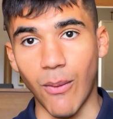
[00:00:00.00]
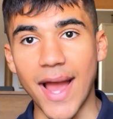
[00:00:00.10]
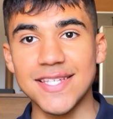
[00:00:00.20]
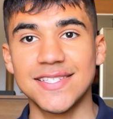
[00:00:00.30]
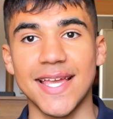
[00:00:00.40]

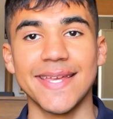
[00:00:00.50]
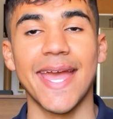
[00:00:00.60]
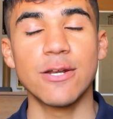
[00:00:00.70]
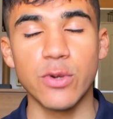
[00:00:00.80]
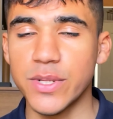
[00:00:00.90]
I say
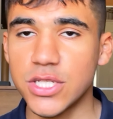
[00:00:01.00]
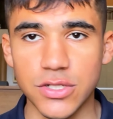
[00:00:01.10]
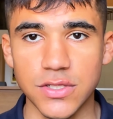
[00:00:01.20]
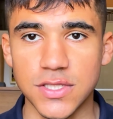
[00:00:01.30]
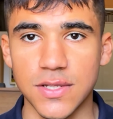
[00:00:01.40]
8
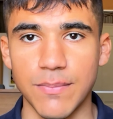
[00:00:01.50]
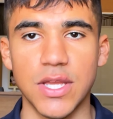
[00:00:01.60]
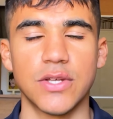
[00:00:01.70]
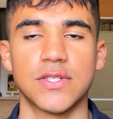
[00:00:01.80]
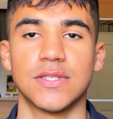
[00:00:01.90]
repetitions
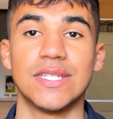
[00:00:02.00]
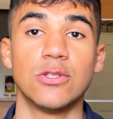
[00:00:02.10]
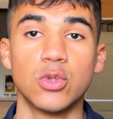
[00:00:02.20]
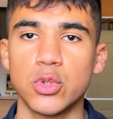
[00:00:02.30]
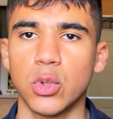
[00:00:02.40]
because the
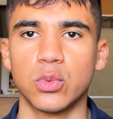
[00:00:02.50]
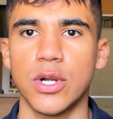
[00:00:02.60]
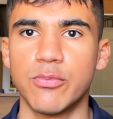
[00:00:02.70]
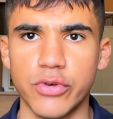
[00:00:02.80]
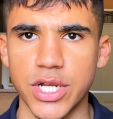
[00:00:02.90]
usual
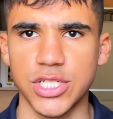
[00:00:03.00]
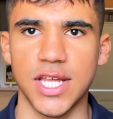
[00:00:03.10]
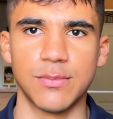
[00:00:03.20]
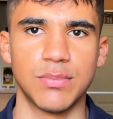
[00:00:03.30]
rep range that